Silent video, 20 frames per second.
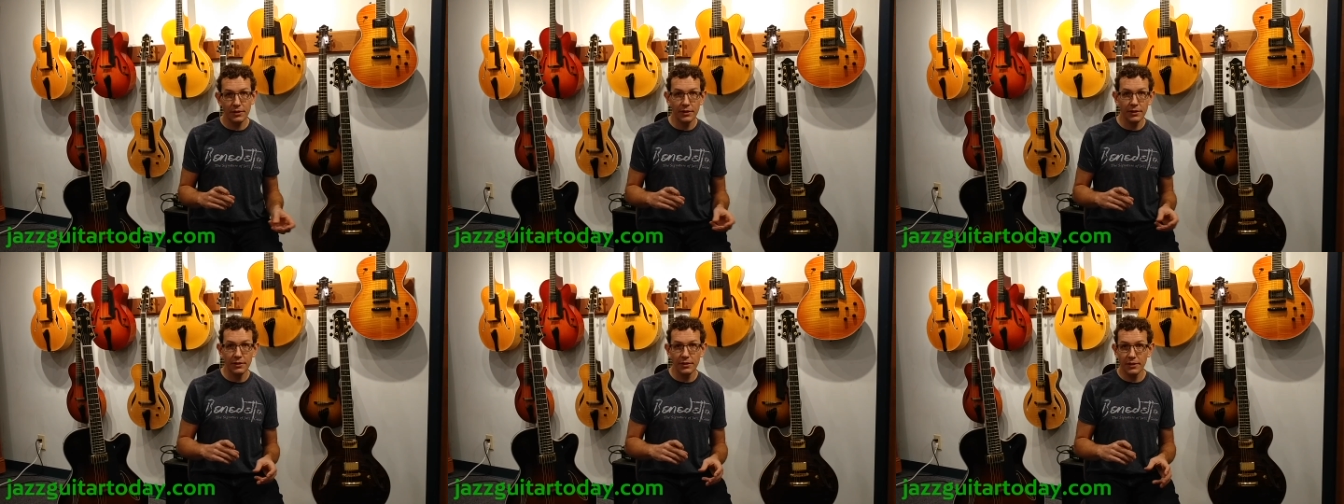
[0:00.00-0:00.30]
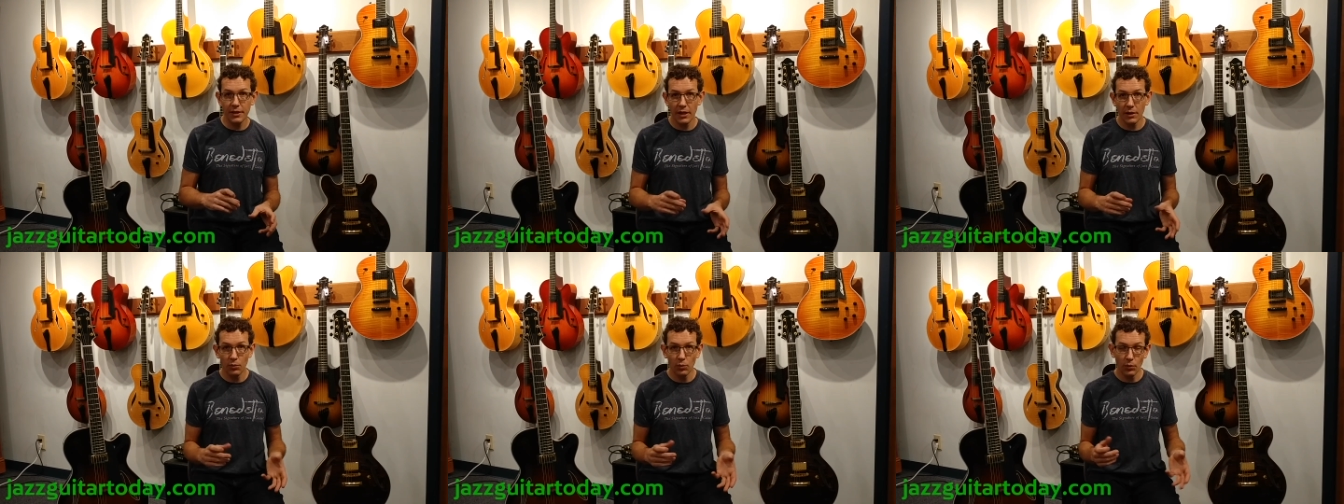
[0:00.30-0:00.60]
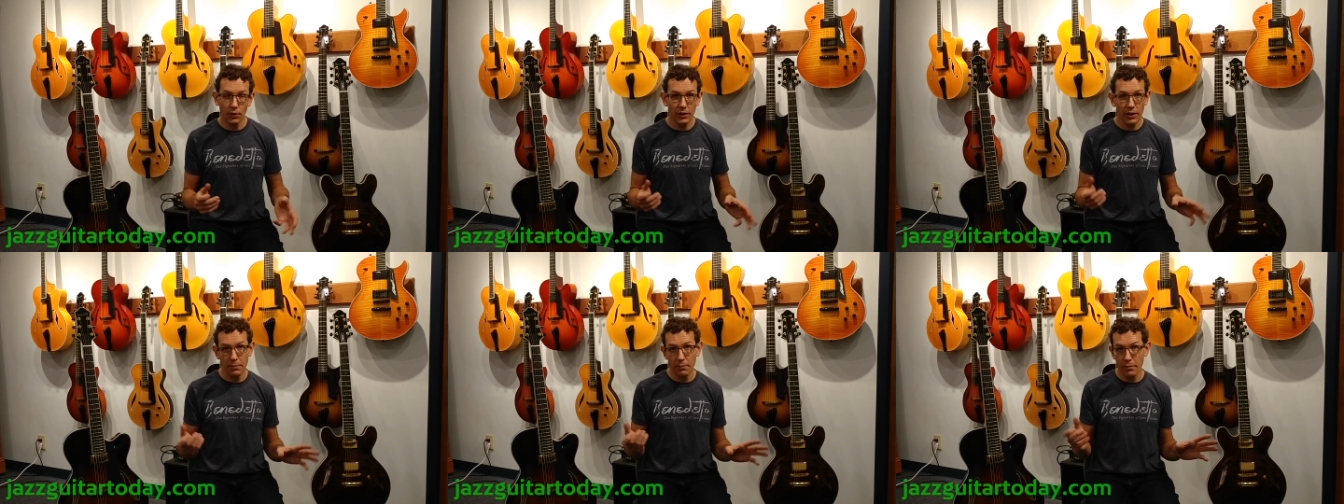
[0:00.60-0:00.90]
Instead,
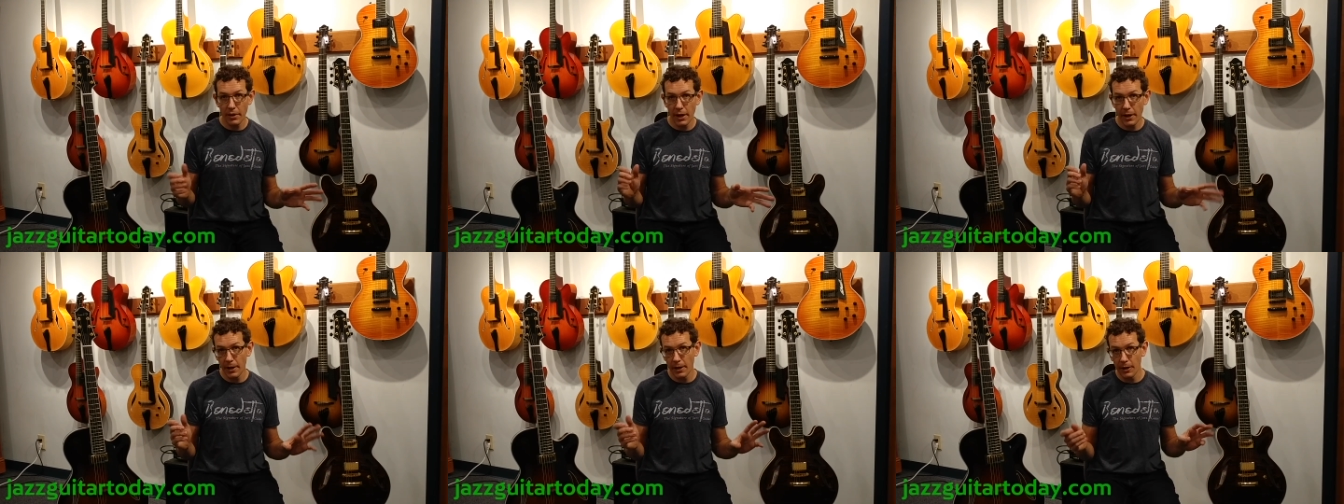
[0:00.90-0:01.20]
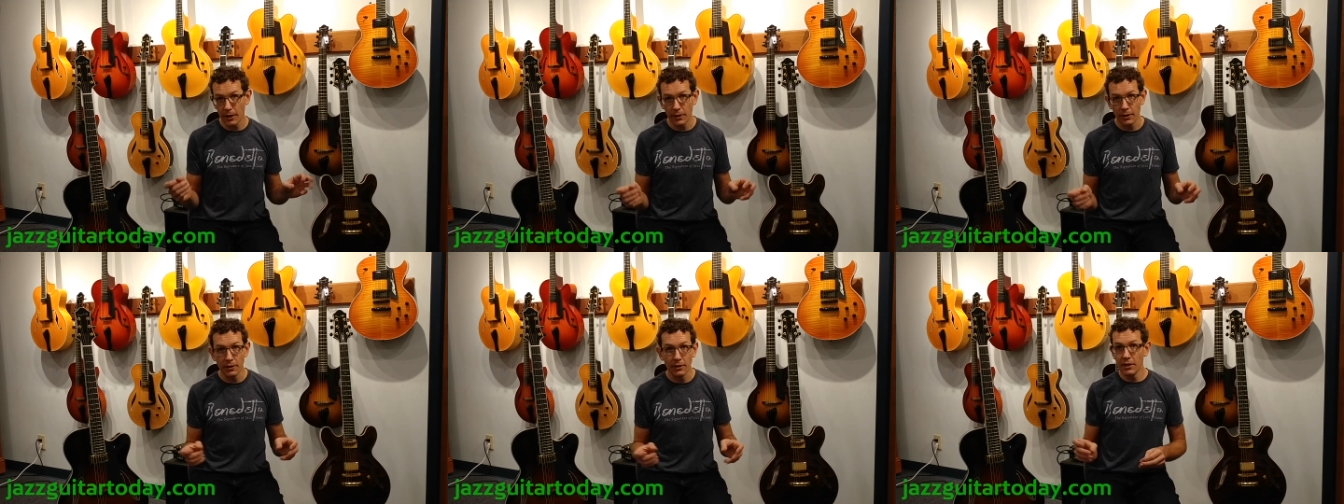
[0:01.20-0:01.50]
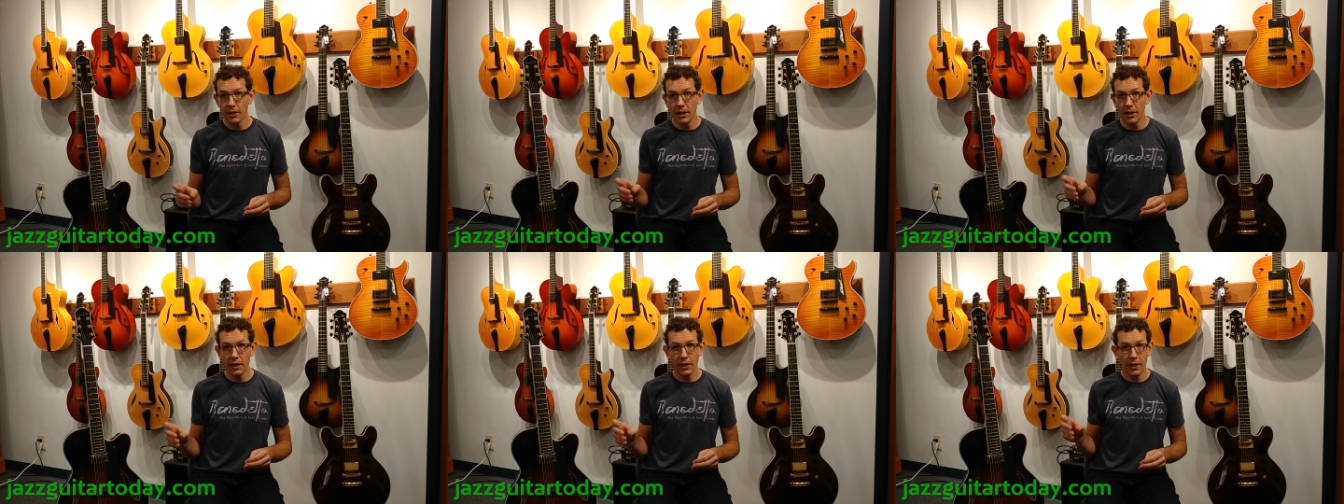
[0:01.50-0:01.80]
we'll compare
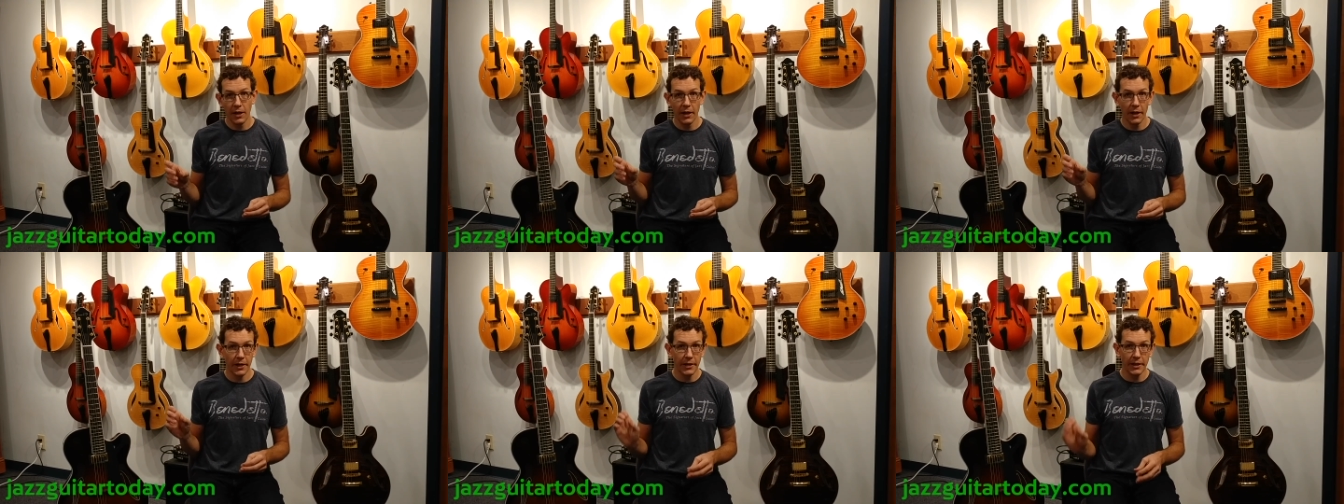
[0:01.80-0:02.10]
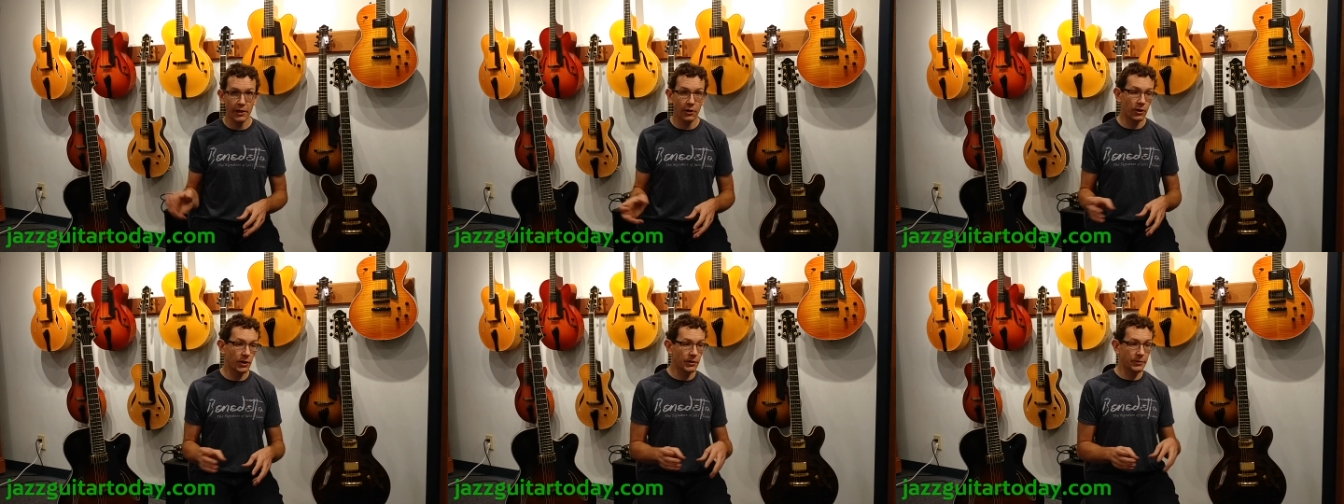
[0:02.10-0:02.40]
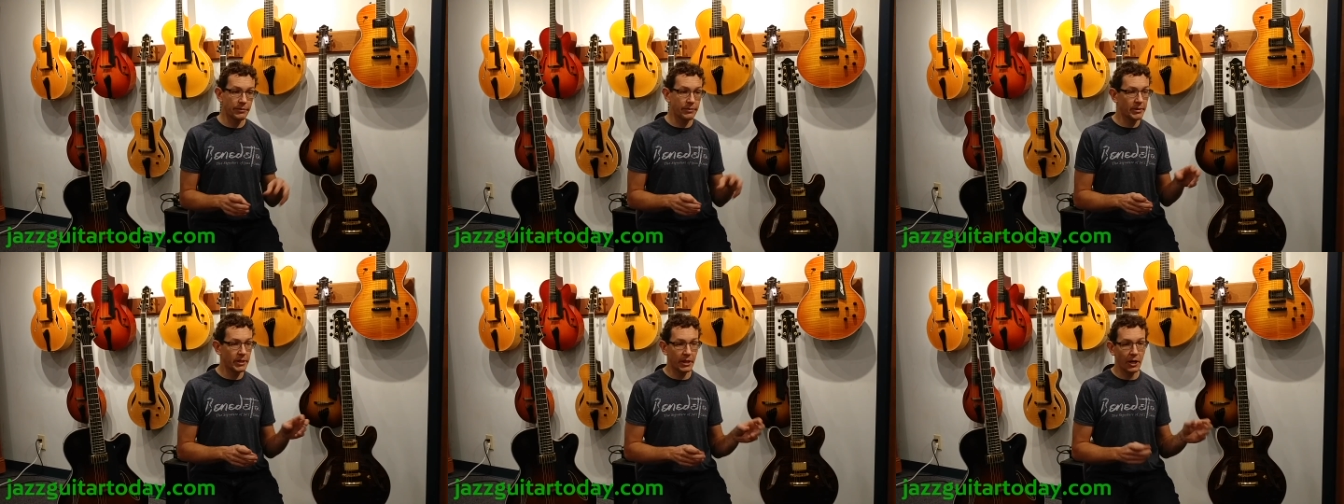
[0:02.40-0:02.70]

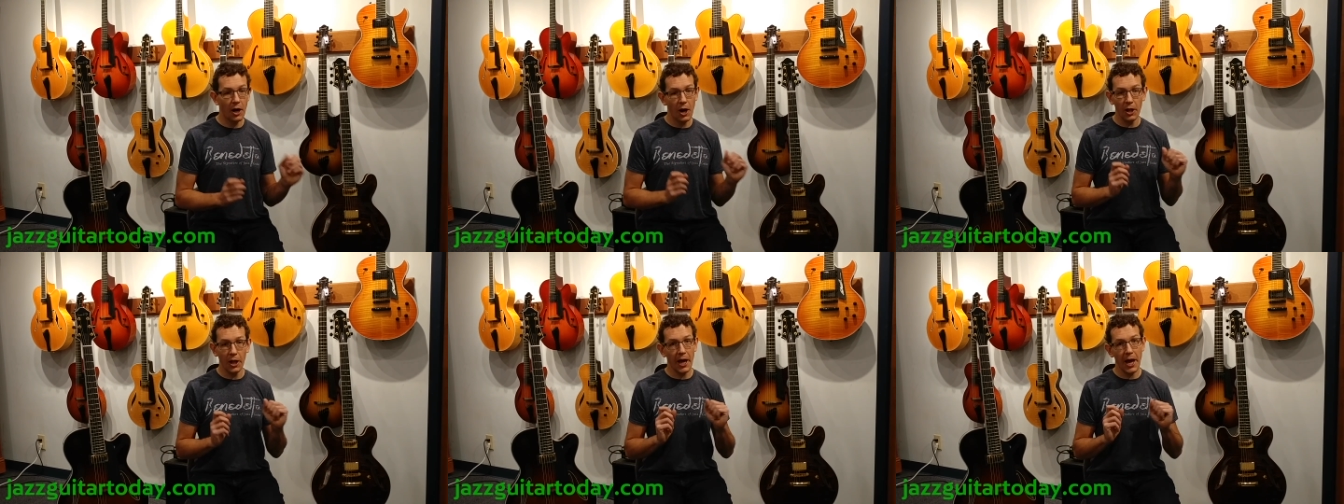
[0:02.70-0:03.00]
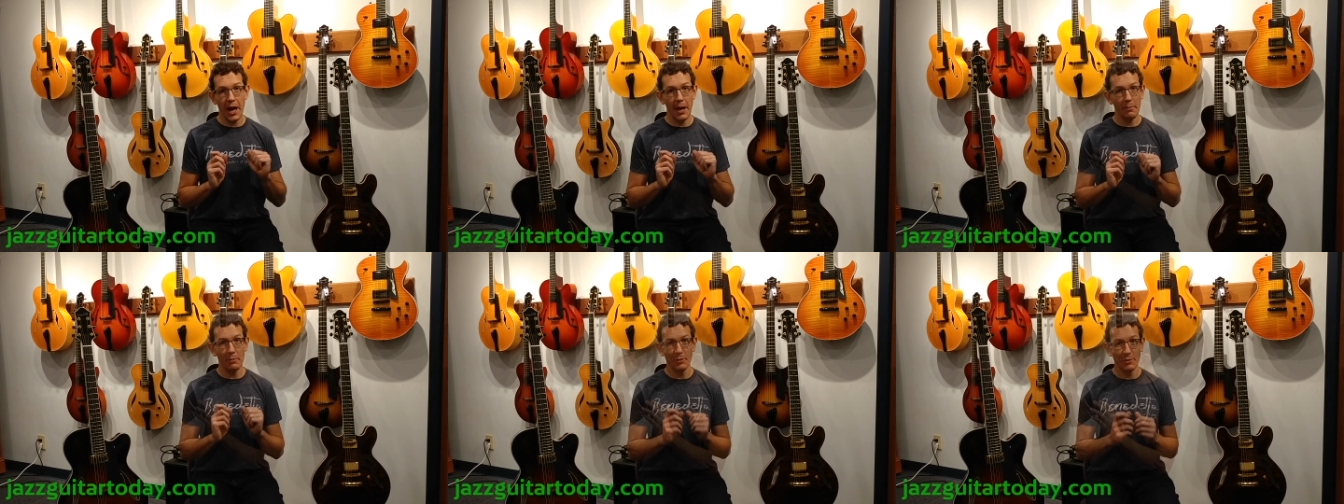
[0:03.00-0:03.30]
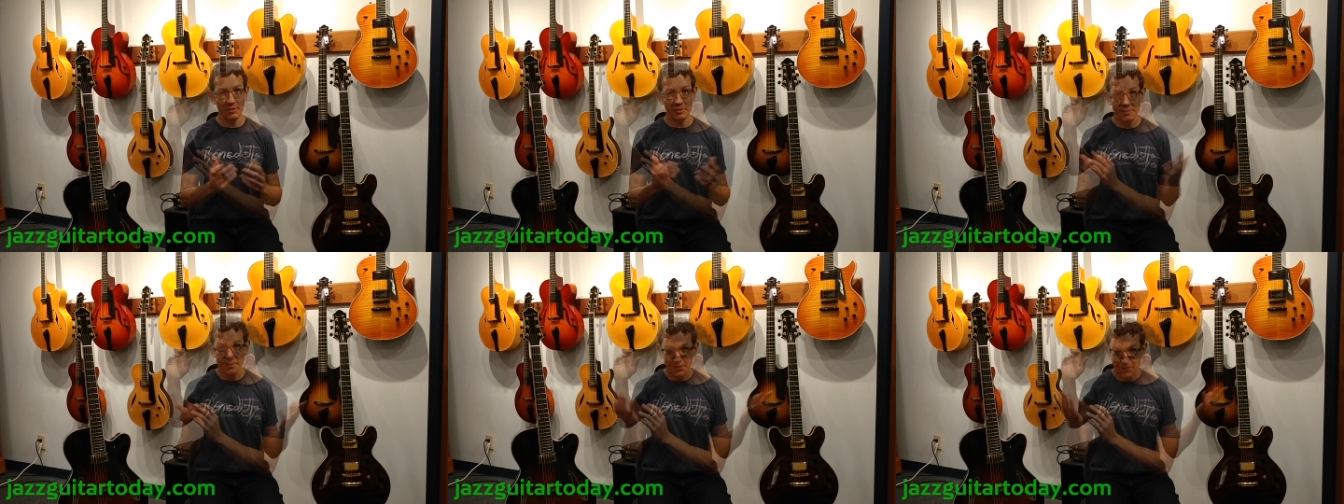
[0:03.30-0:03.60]
Honeycrisp to Gala apples.